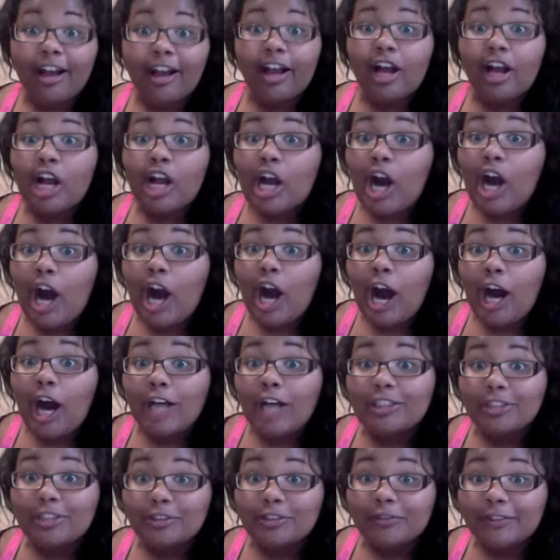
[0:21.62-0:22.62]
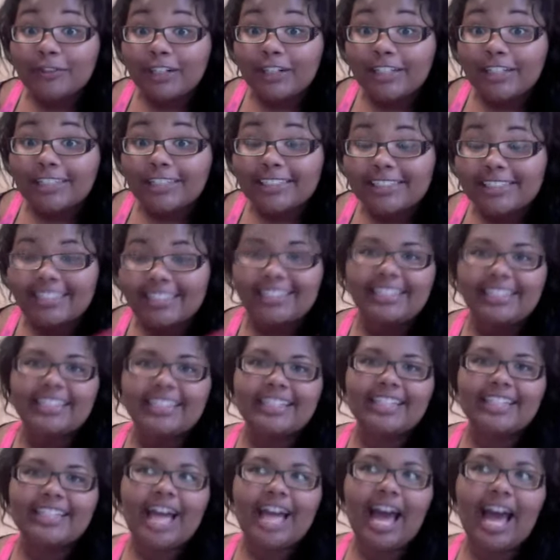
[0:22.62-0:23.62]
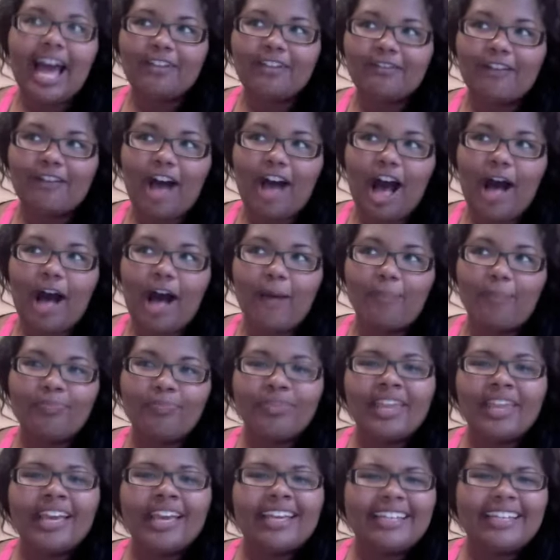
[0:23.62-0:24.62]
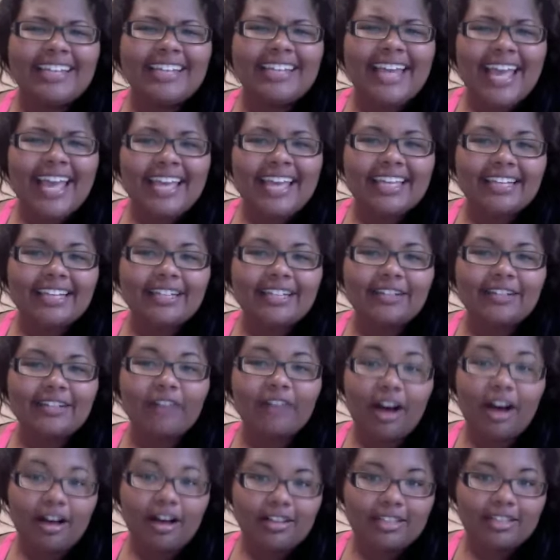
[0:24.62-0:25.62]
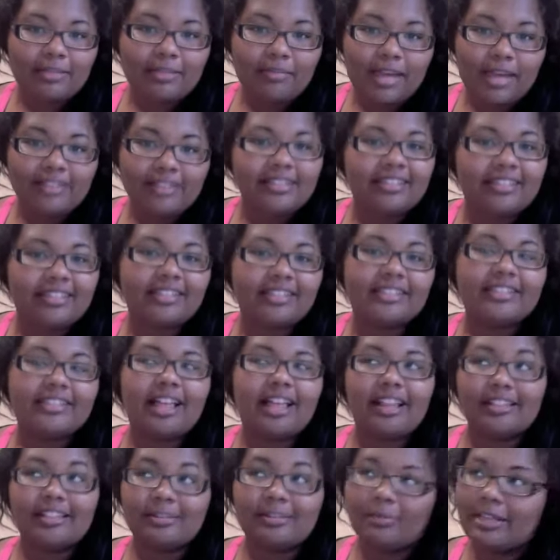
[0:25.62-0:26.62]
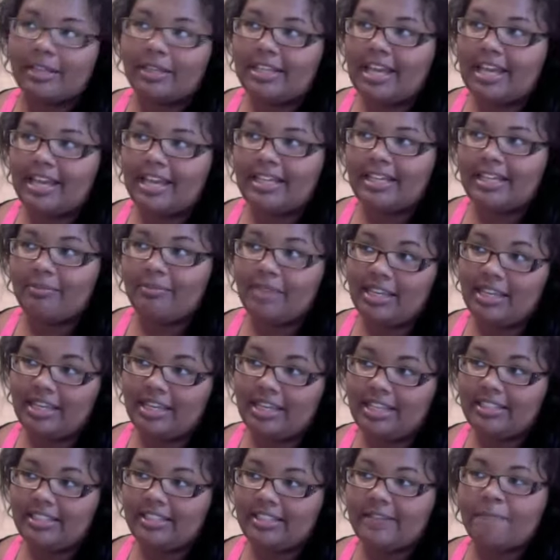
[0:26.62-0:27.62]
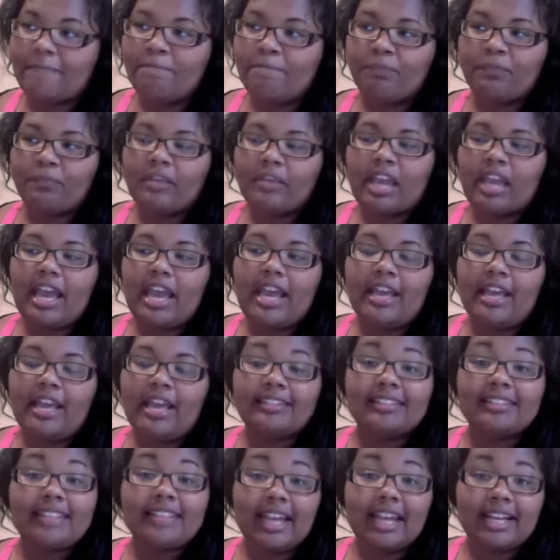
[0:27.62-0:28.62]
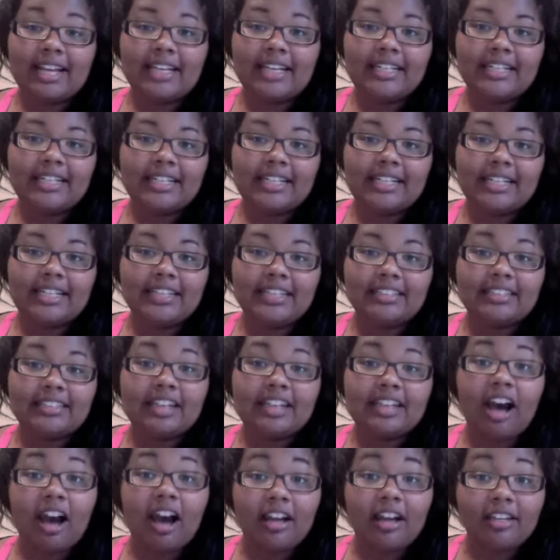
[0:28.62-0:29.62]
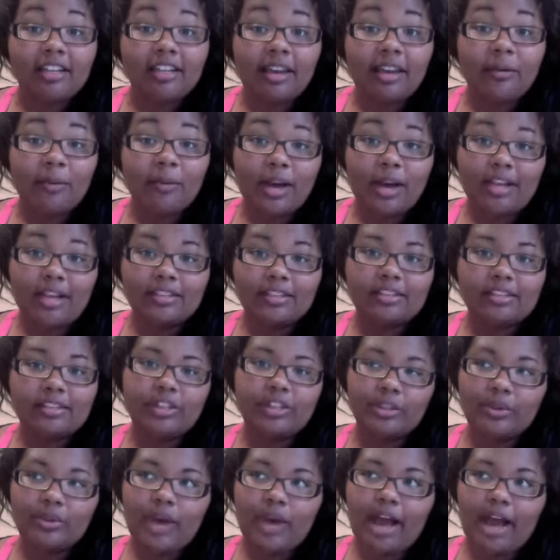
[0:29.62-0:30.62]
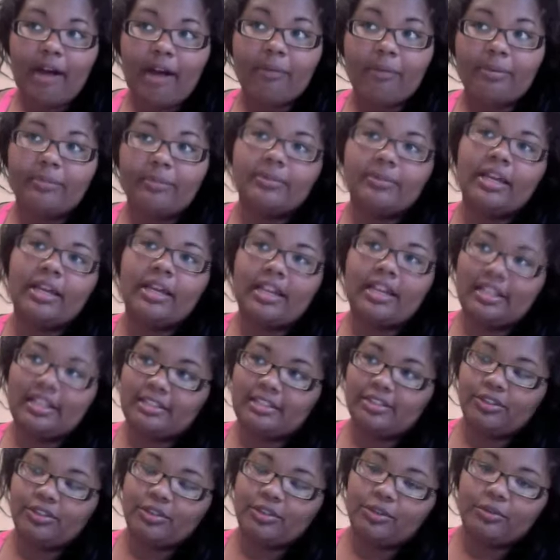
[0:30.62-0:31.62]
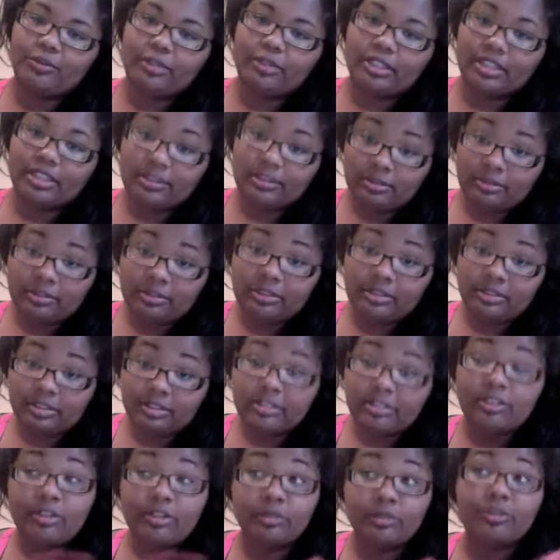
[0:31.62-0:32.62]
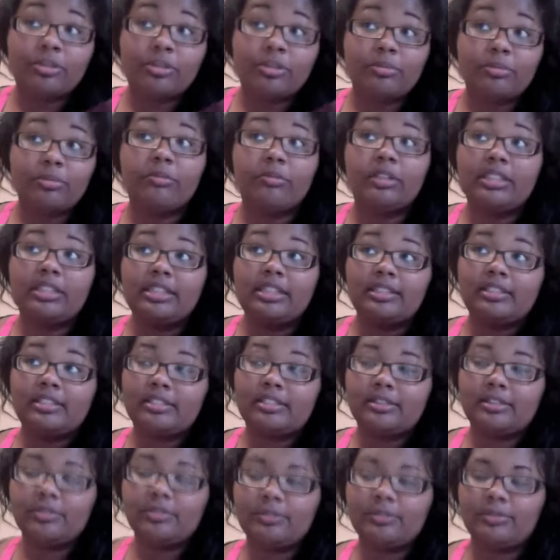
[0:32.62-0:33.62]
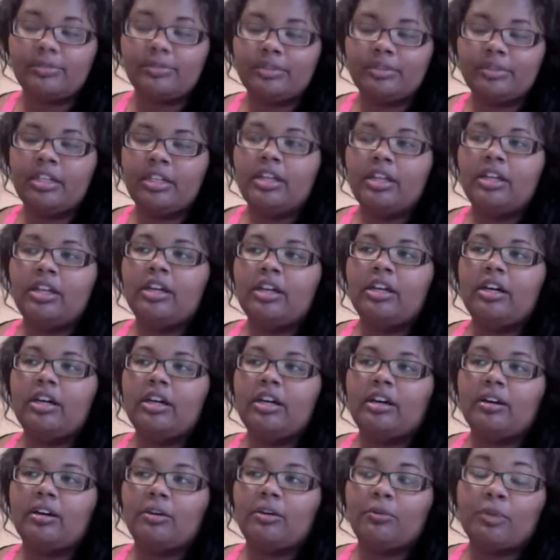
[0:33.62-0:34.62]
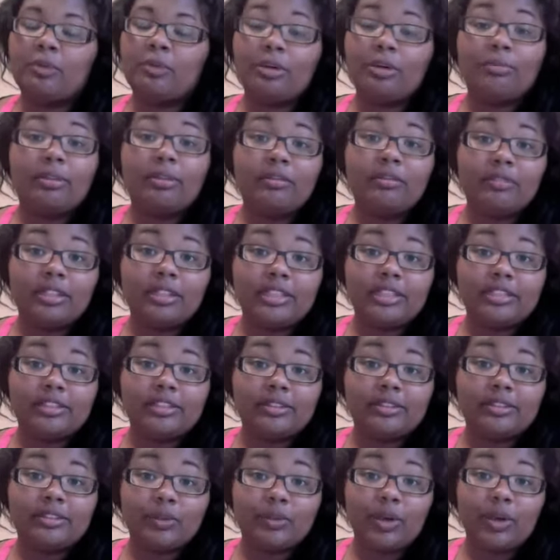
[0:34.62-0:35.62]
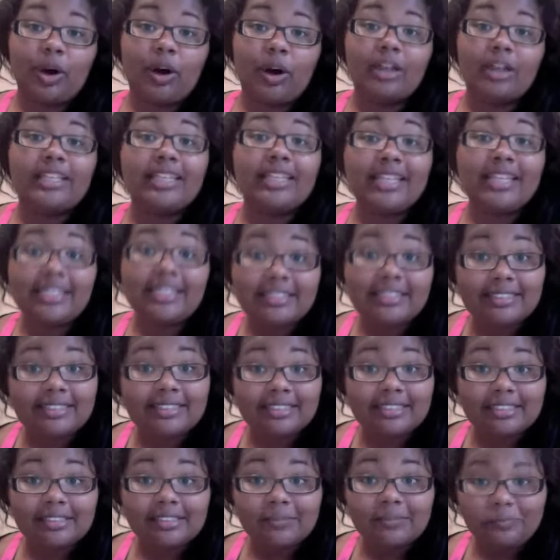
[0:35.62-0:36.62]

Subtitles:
controversy, a lot of negative, ugly messages. I'll explain that in a minute. And second is Kanye West's new album that is due to be released soon, or will be released soon, called Yeezus.